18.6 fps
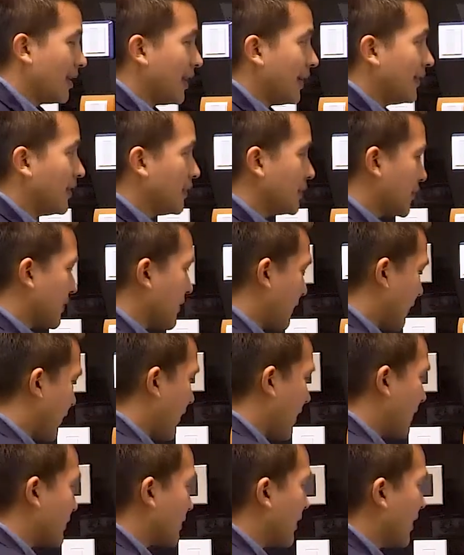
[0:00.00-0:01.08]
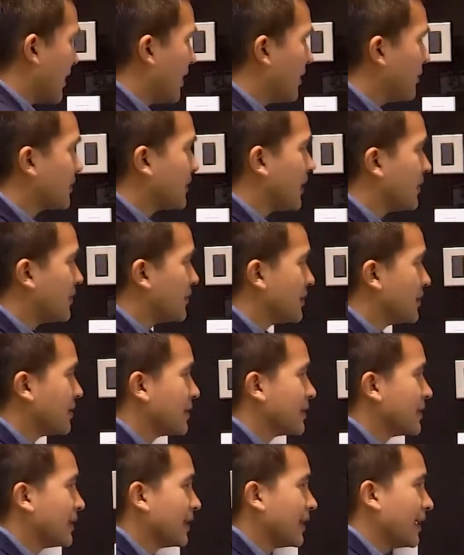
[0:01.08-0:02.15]
And those are the five Steinel
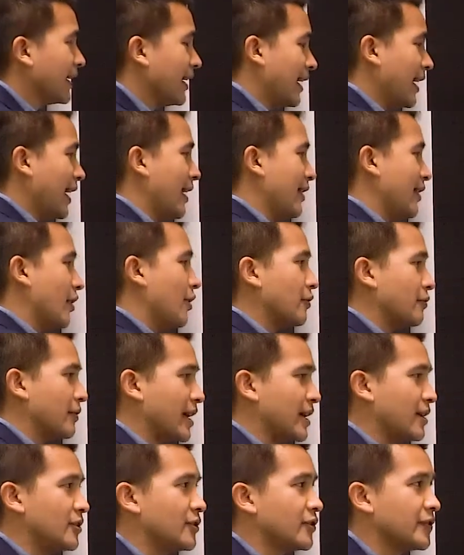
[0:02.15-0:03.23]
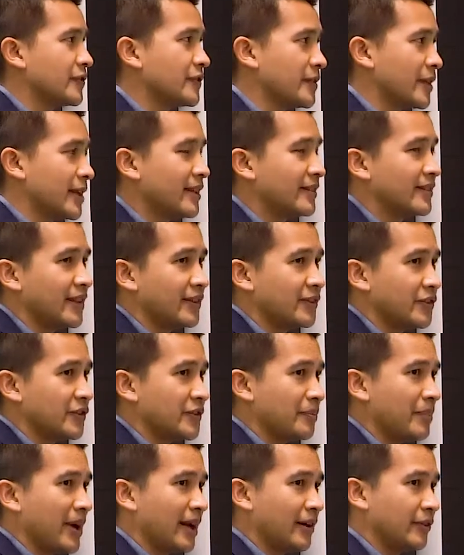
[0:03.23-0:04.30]
sensors and our range of sensors
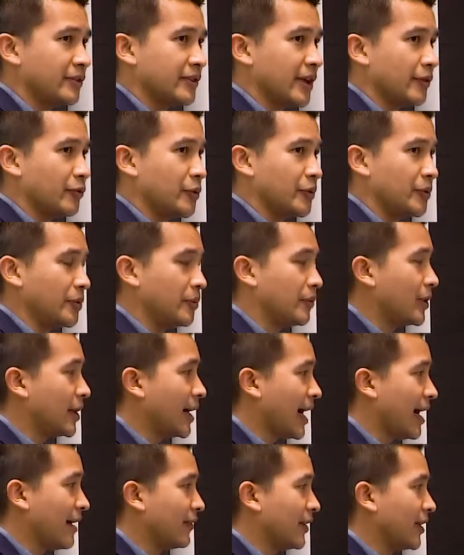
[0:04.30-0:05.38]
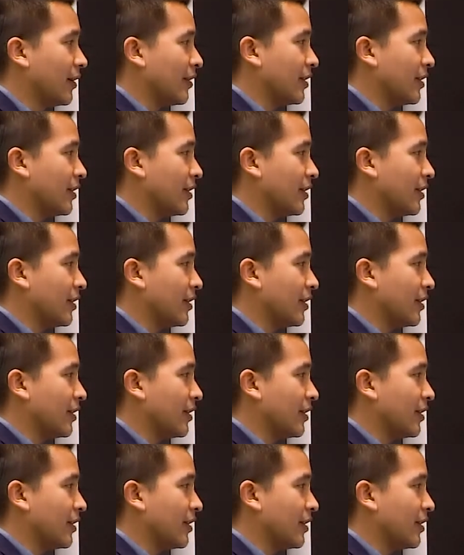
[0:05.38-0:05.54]
and panels that we, we have in